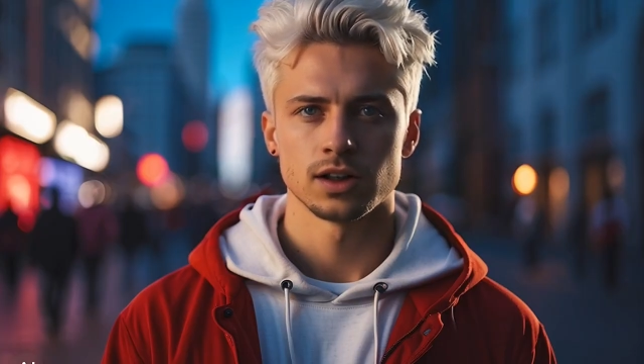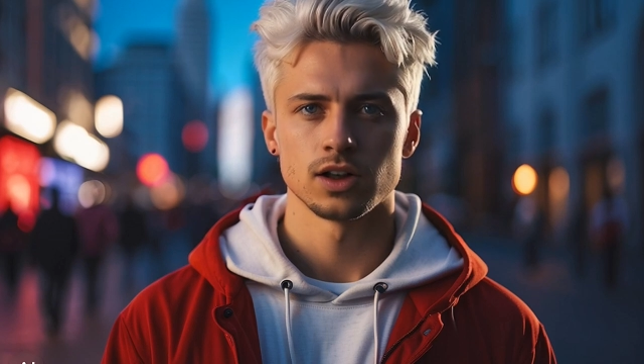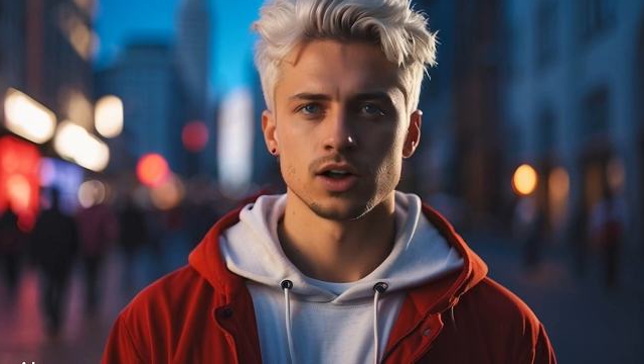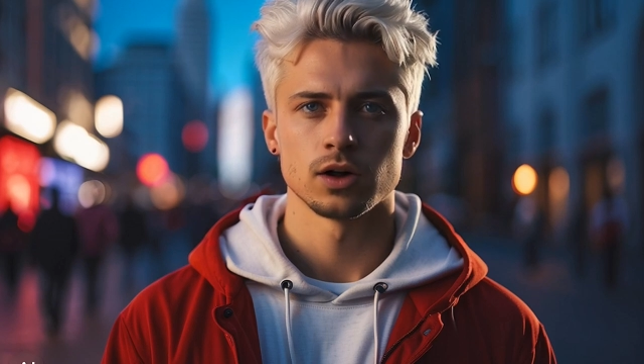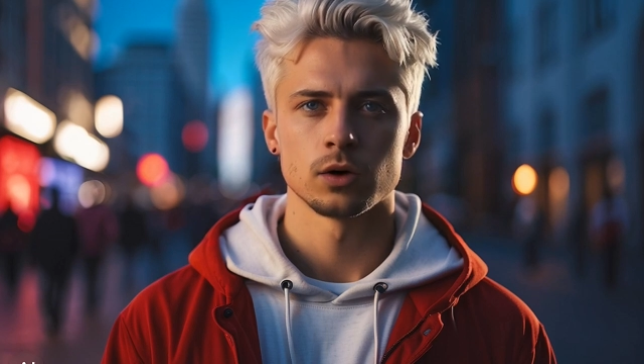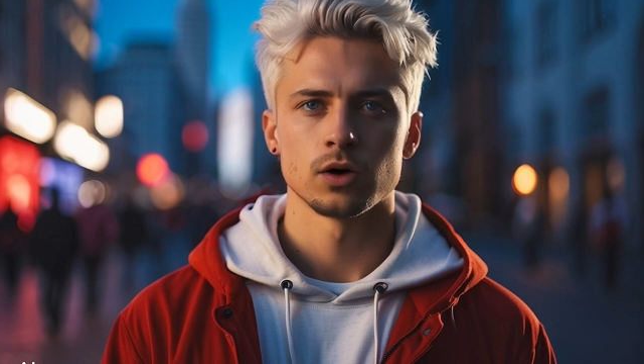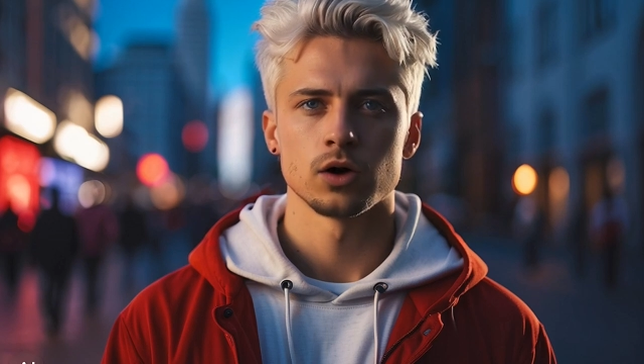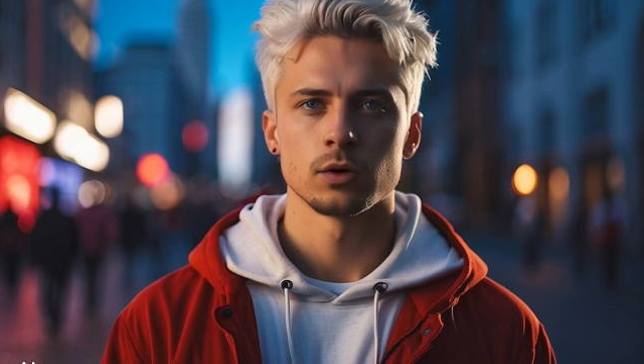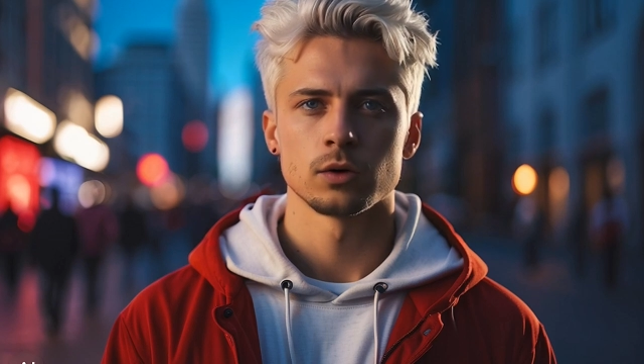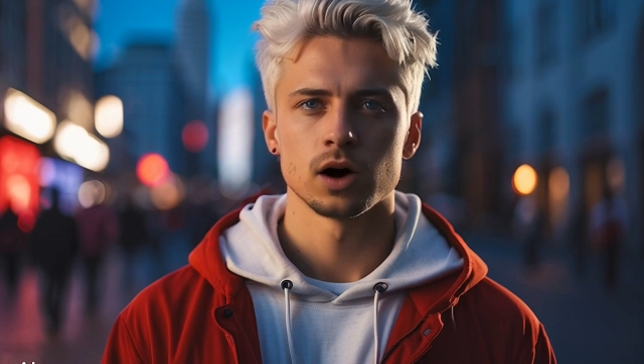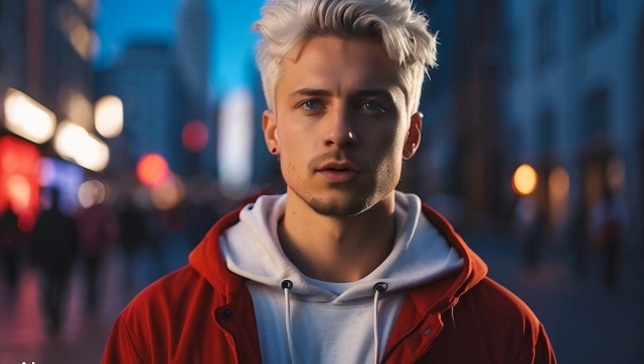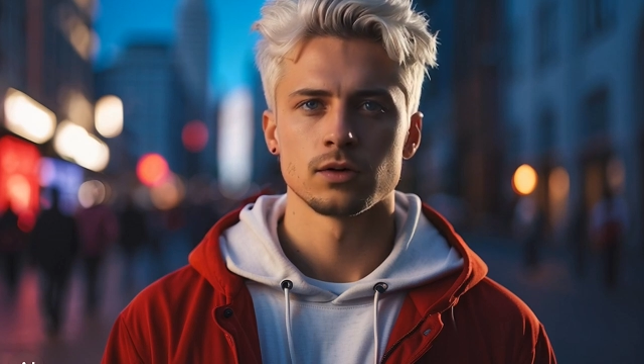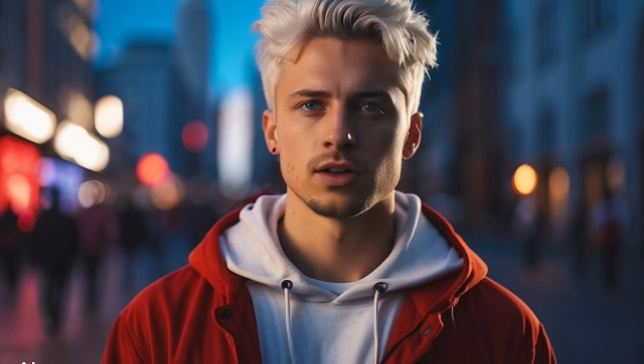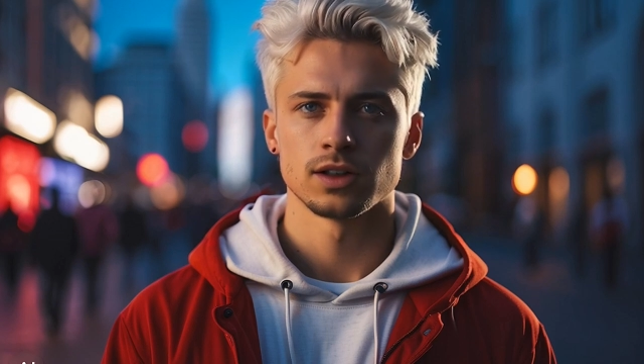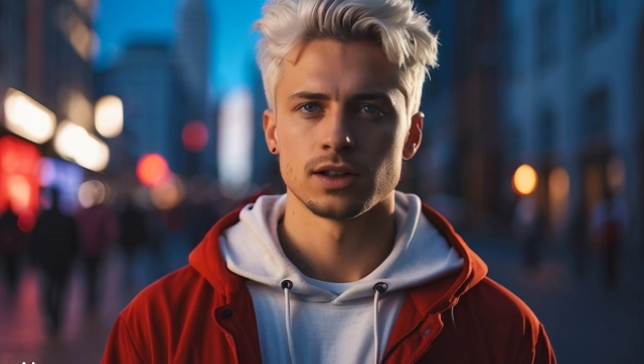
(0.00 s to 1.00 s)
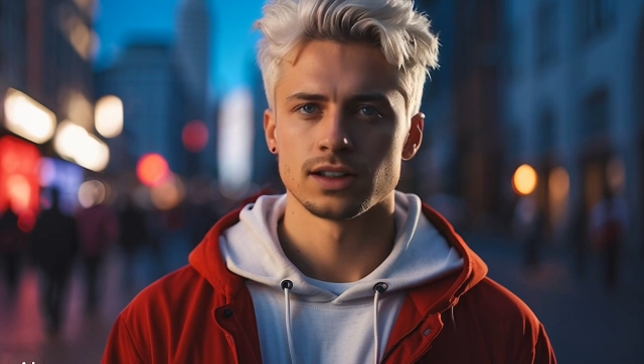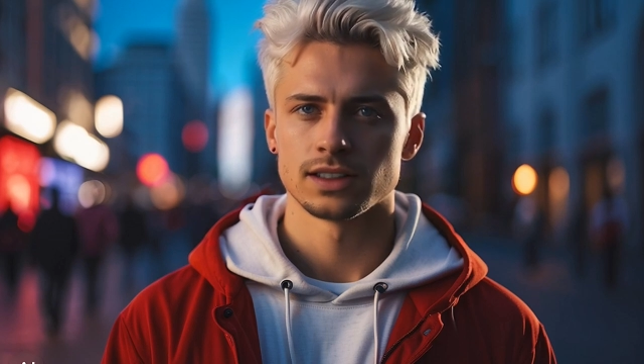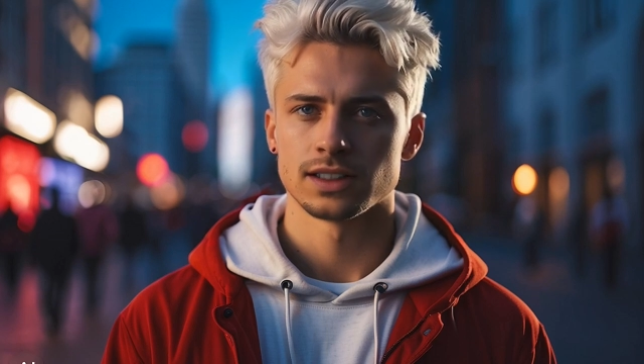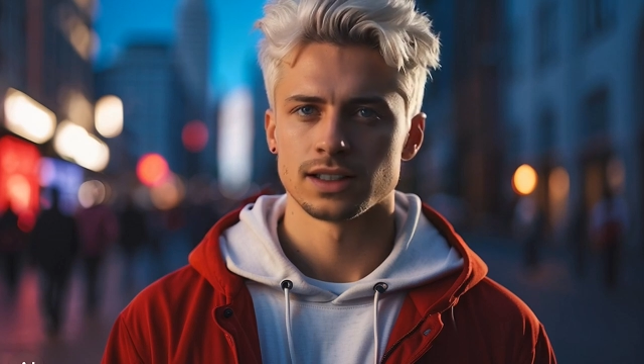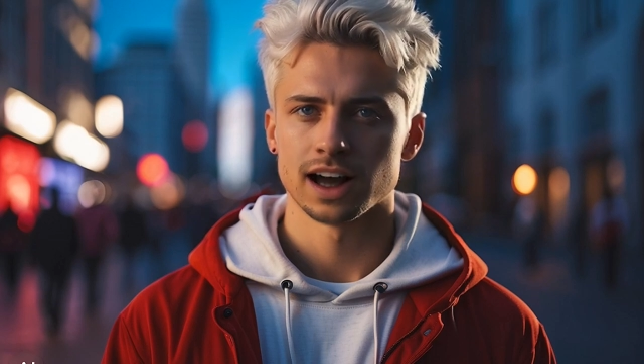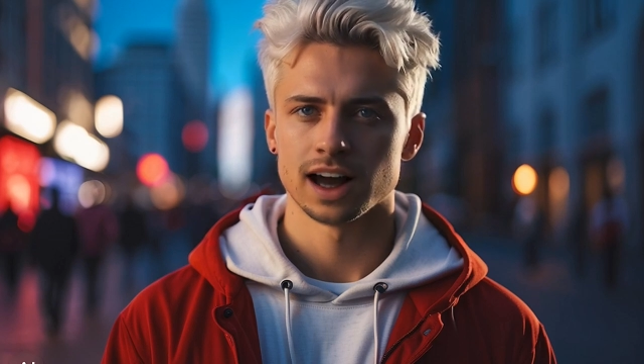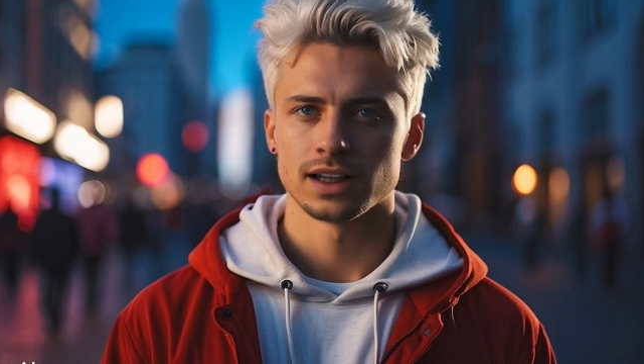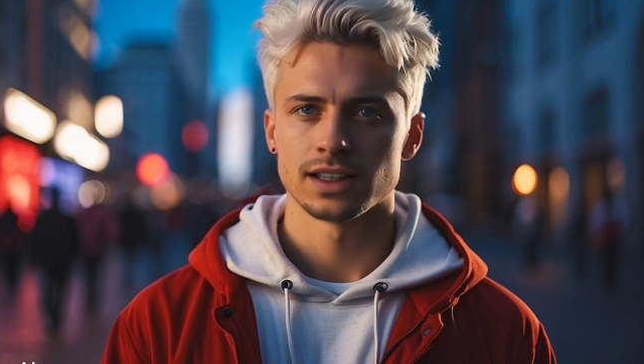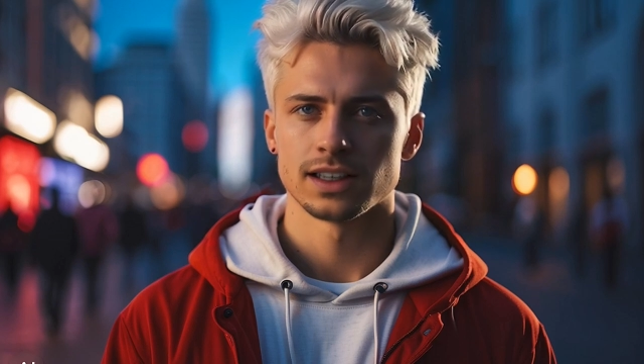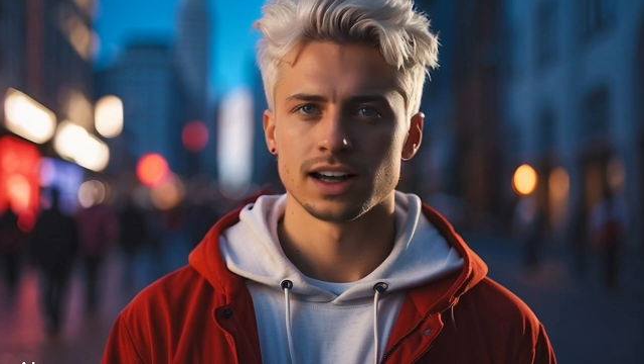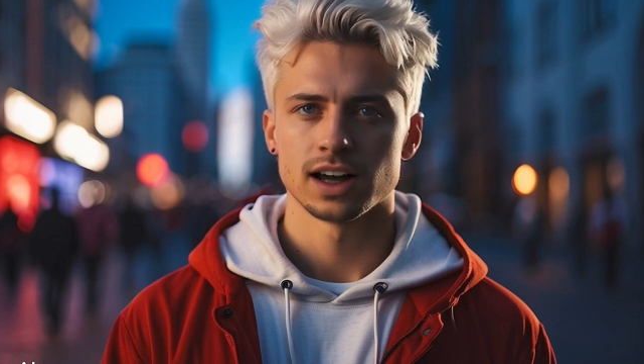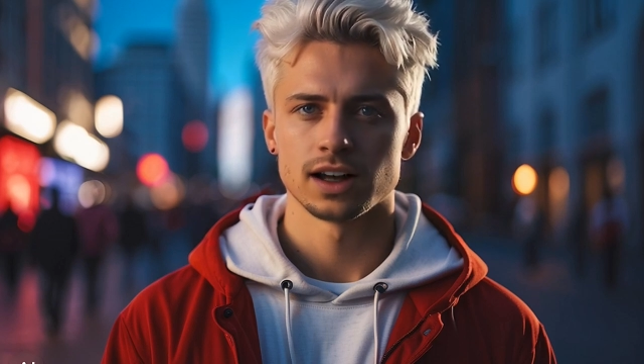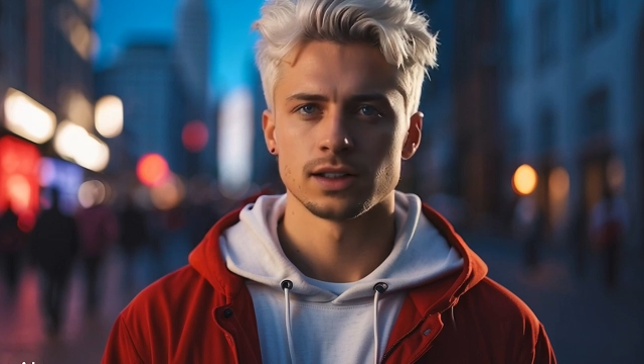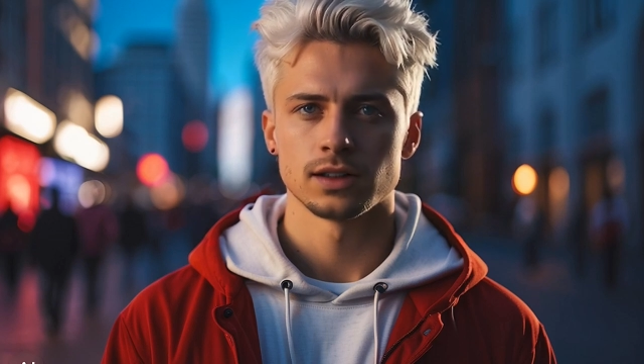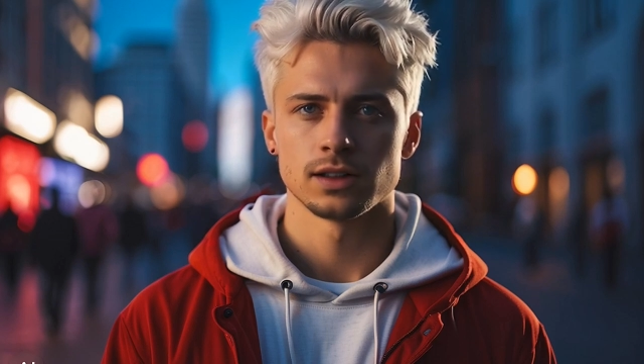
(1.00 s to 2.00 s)
to suit your preferences and
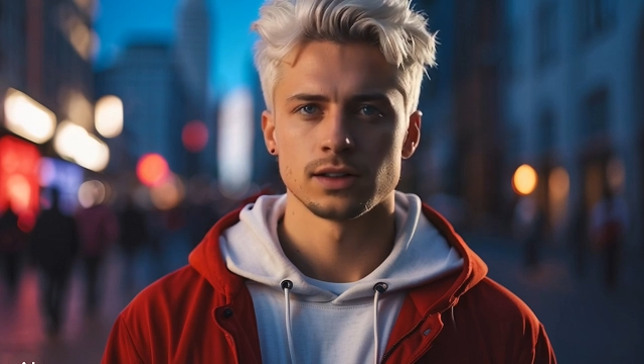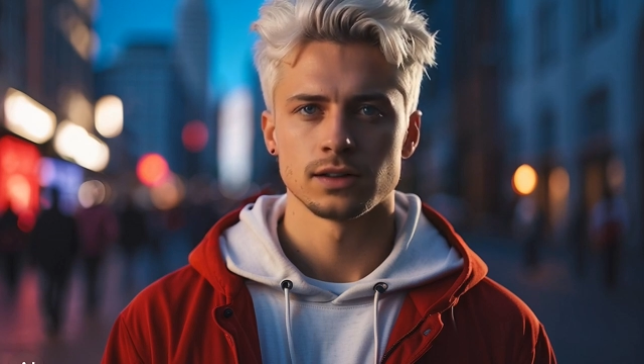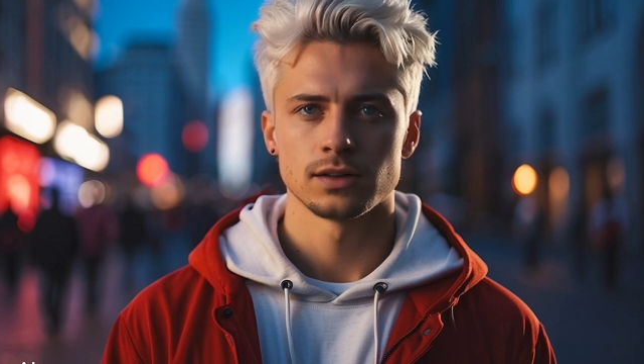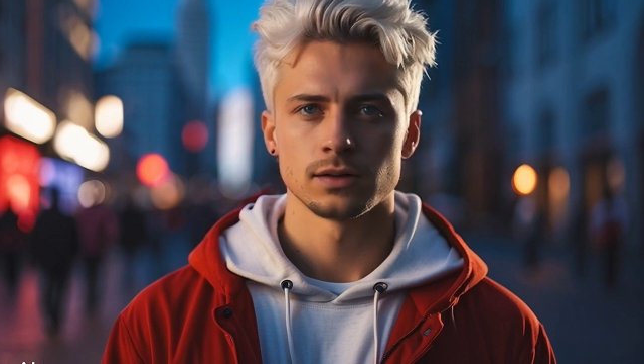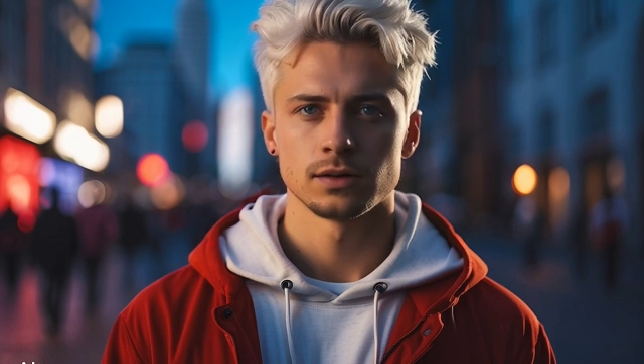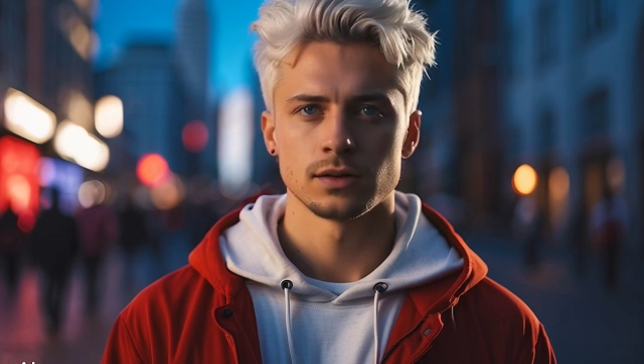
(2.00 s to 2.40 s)
needs.